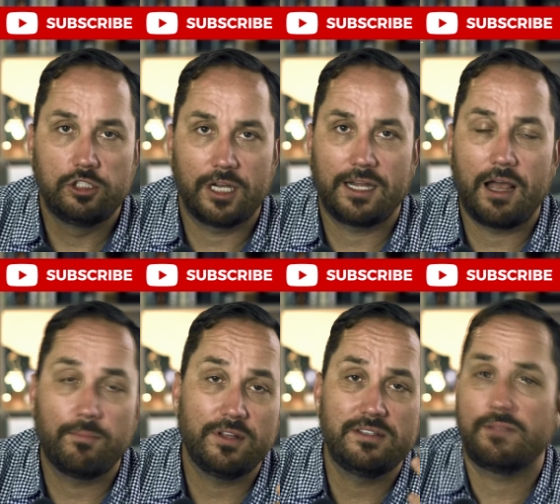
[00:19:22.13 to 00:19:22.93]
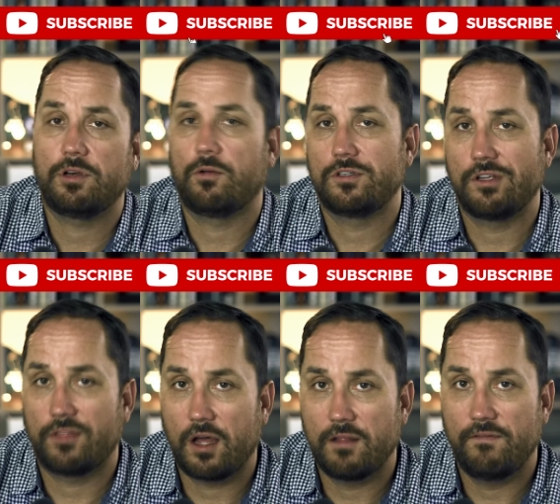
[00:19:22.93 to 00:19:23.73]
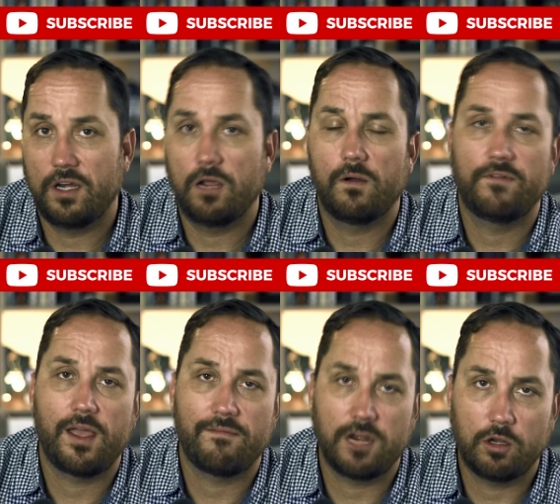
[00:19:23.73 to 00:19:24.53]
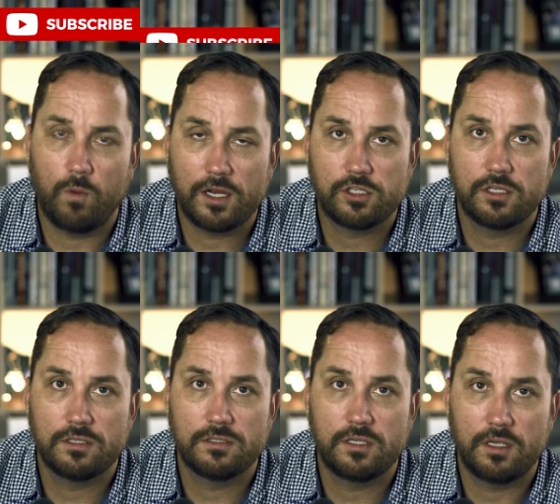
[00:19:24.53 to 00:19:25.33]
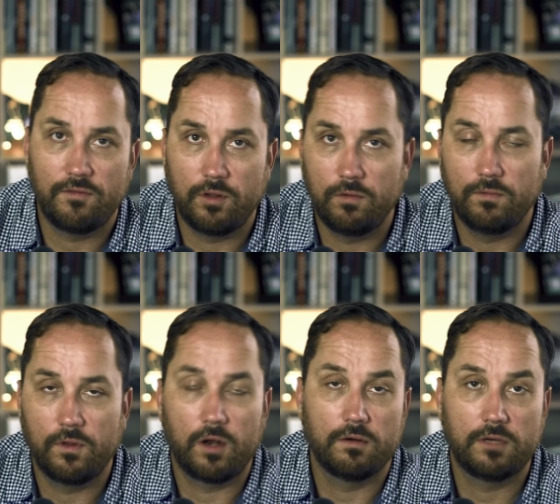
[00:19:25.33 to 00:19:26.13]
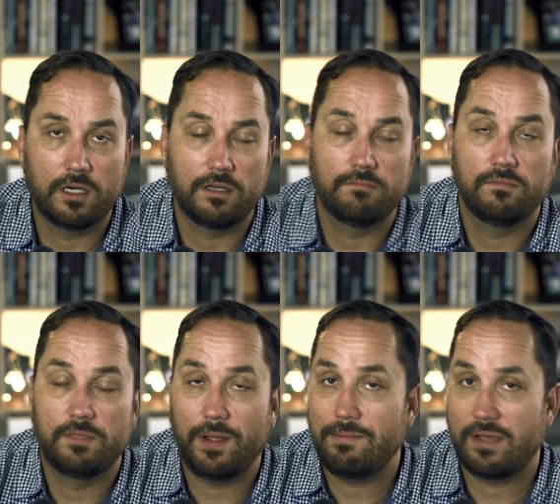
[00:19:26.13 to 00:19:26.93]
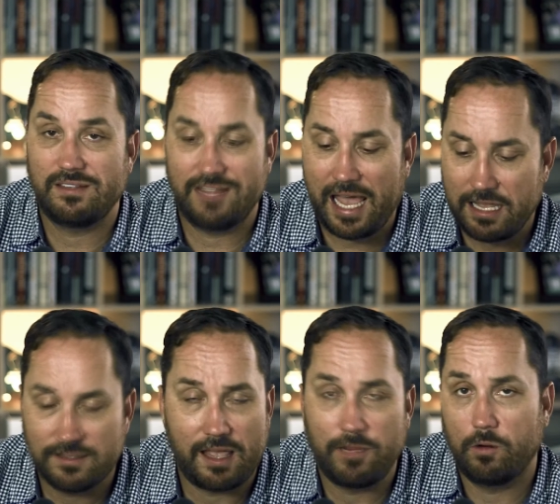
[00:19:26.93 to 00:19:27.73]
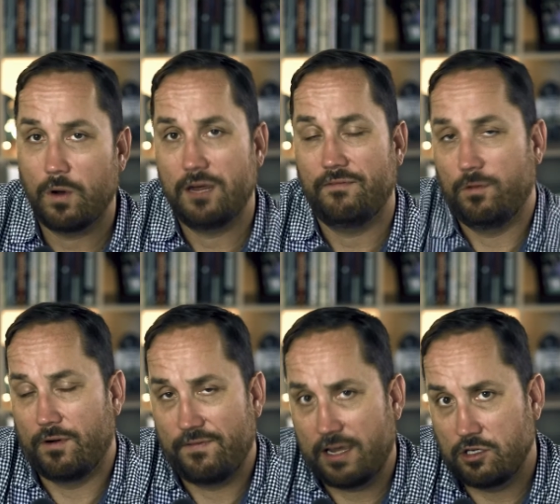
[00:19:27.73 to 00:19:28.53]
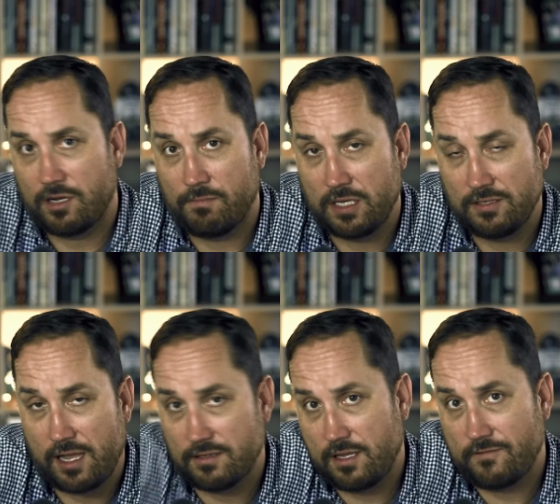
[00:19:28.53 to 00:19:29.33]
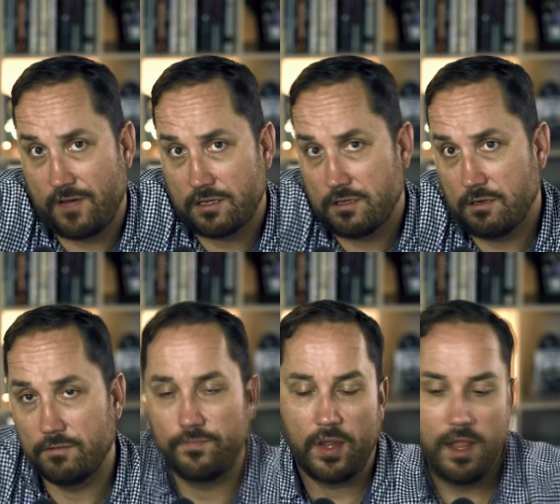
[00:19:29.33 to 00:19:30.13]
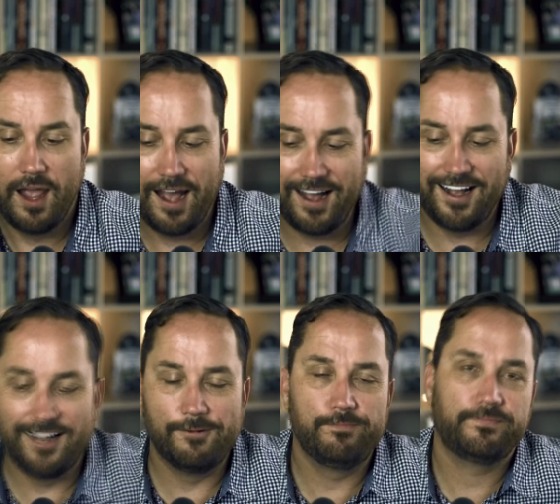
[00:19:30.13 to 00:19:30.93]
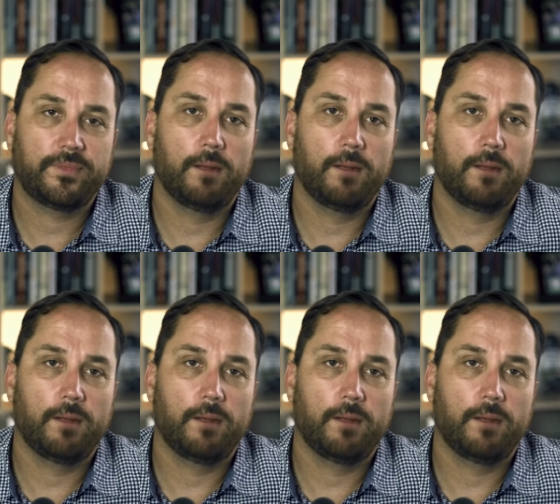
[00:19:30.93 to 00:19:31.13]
Check it out. Please let me know what you thought of the video. If you have any questions, if you are going to debate my stats, that'd be great. If you want to fact check my stats, that's fine too. I